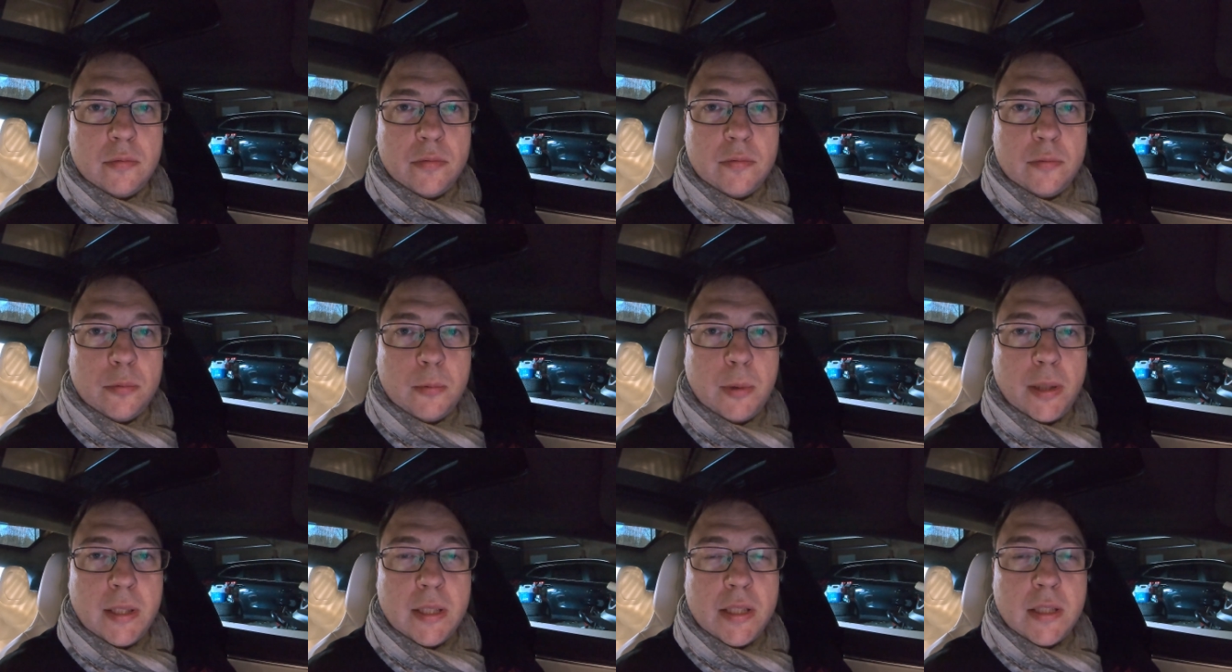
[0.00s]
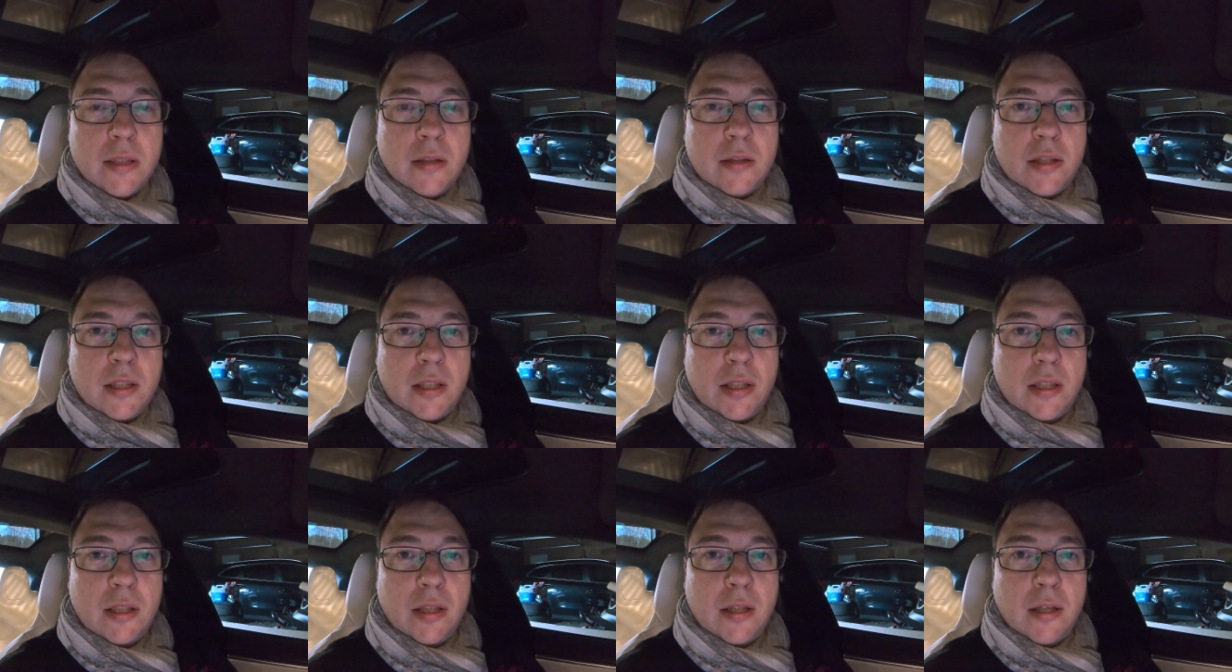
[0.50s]
with
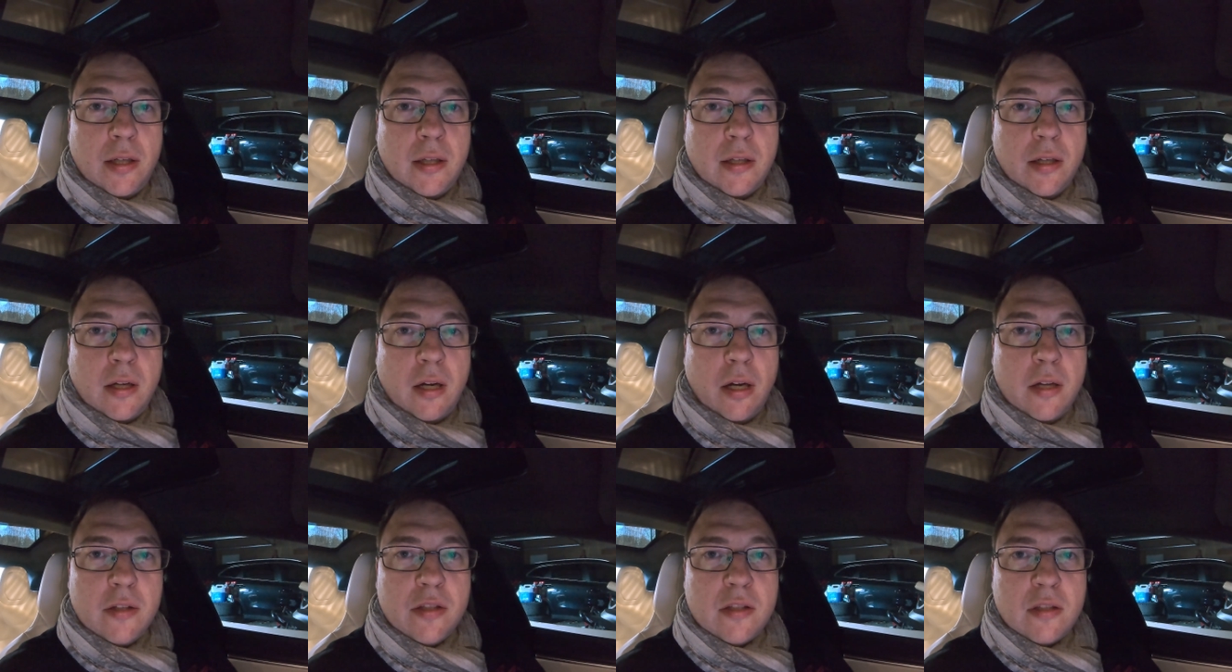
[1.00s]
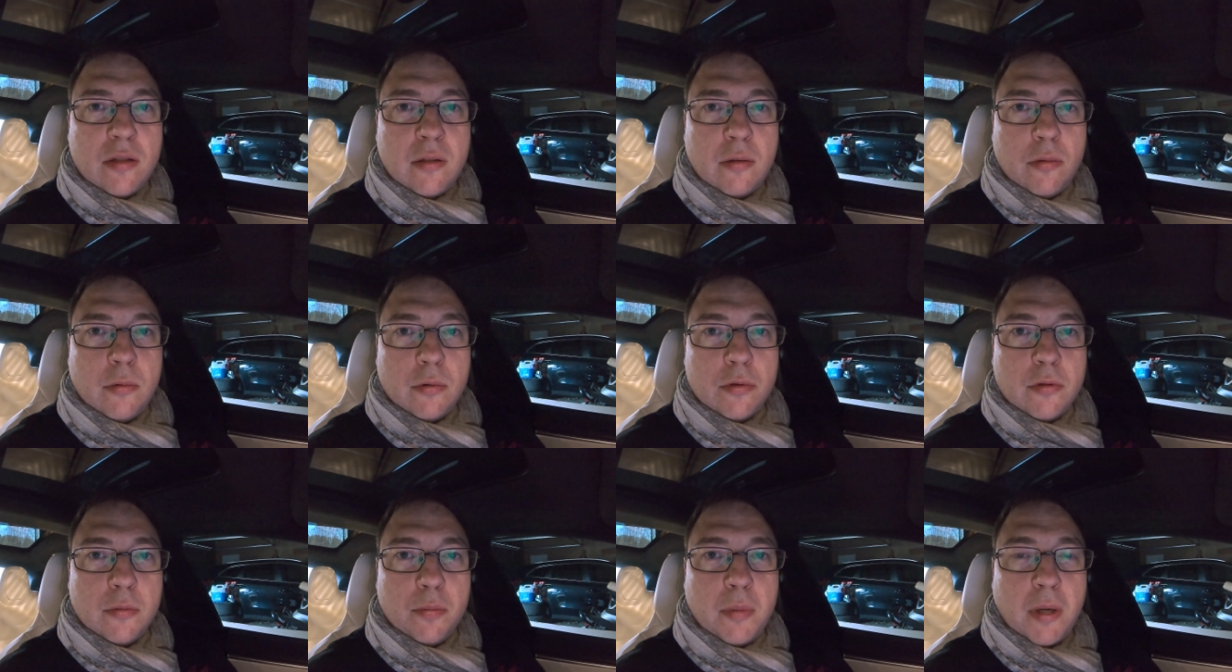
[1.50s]
the enhanced
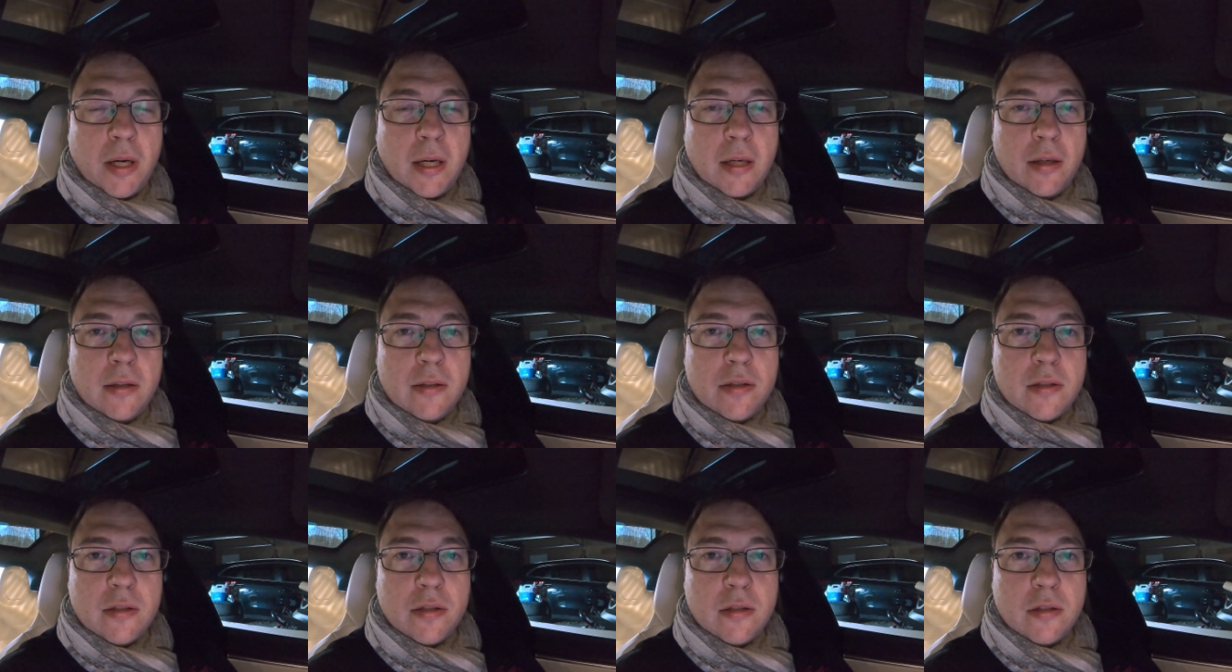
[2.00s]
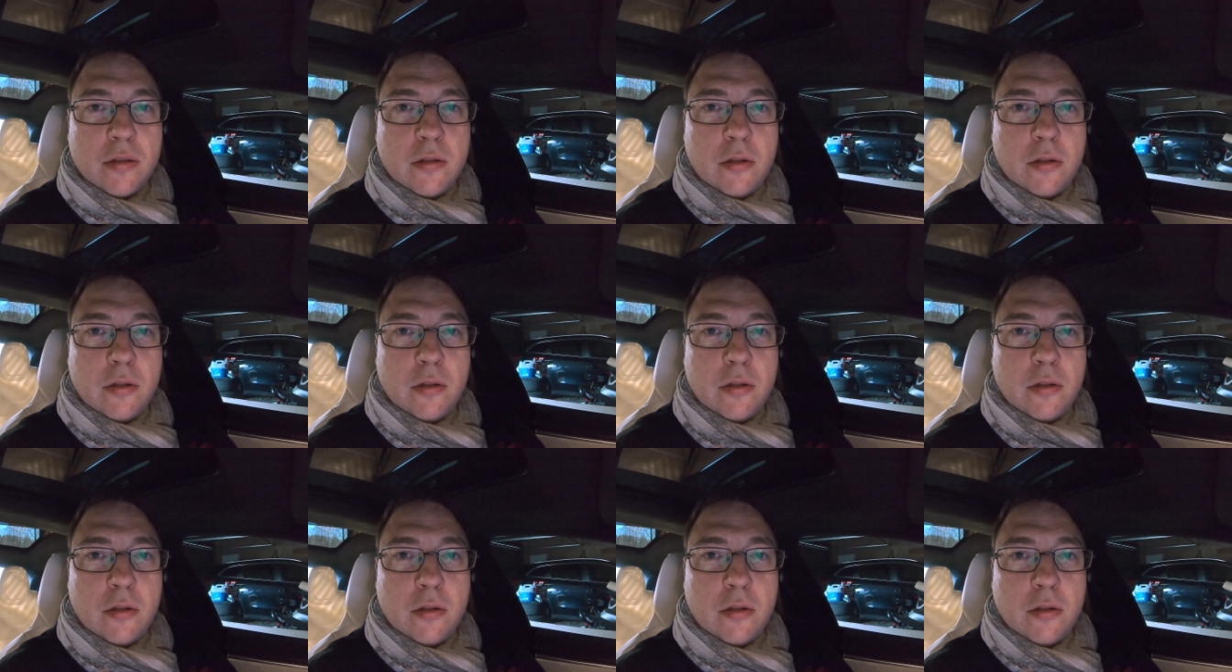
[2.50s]
autopilot,